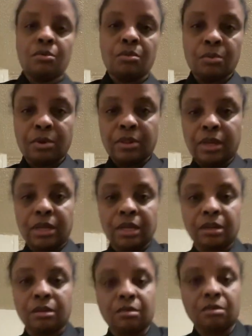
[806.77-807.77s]
whether I
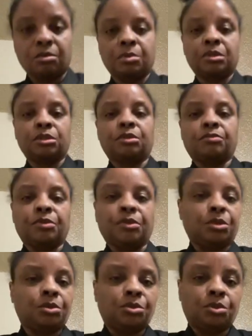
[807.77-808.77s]
get a whole bunch of
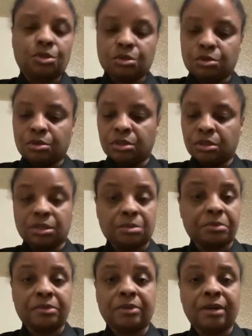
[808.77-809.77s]
views or
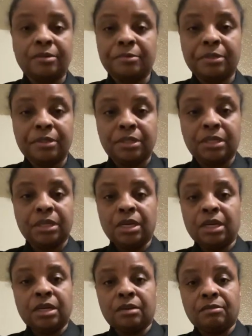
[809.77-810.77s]
subscribers,
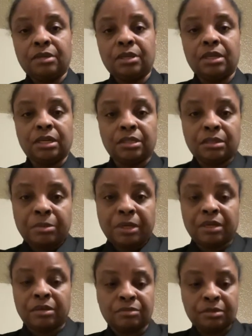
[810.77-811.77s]
it really doesn't
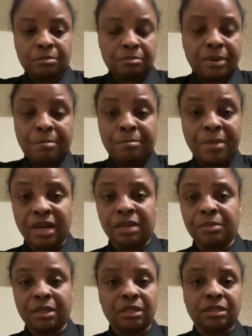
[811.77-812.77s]
matter
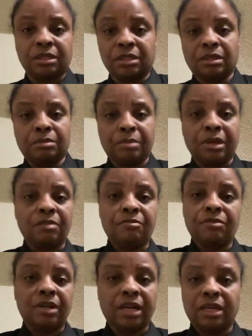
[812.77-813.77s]
because the
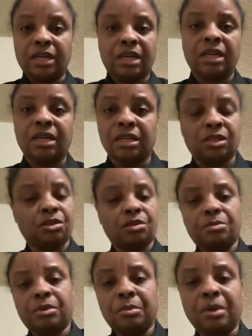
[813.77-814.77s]
benefit at the end is going to
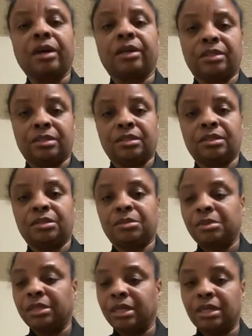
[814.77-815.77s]
be mine. You know what I'm
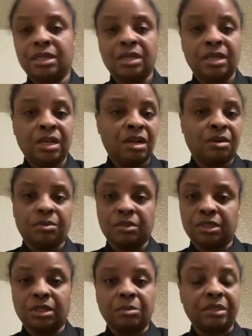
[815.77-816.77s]
saying? When
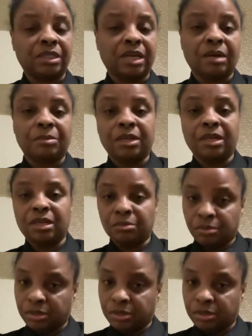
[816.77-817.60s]
summertime hit,